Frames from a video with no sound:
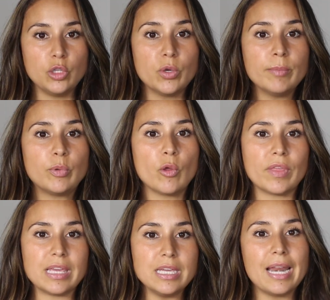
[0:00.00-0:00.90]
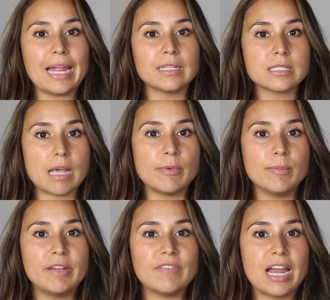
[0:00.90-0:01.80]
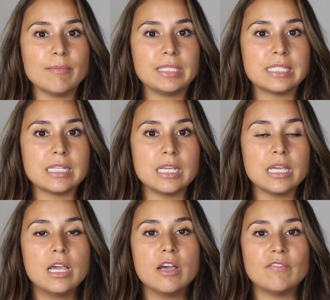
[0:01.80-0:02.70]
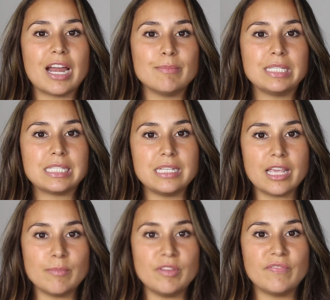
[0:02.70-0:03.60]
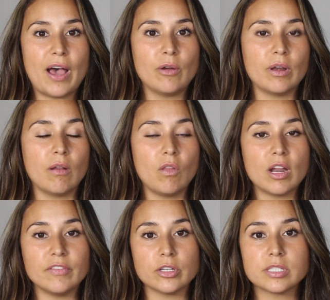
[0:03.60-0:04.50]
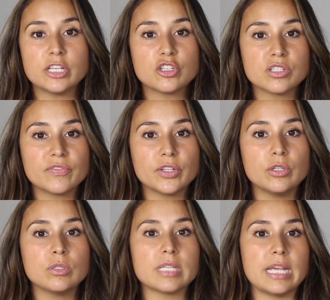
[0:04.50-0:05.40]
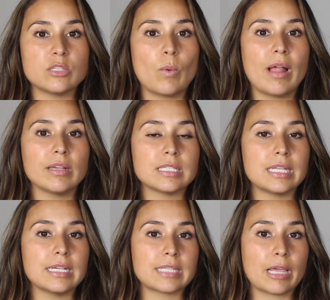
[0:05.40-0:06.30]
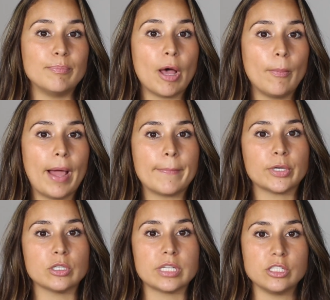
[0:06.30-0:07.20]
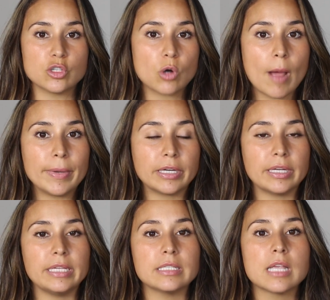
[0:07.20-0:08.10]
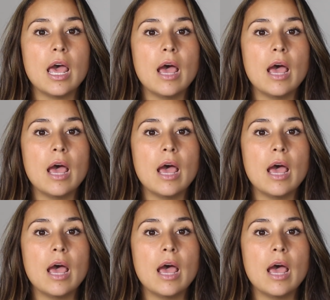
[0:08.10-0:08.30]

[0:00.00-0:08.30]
You can both eat and supplement vitamin C. Vitamin C can be found in a lot of your citrus fruits, as well as things like bell peppers and strawberries.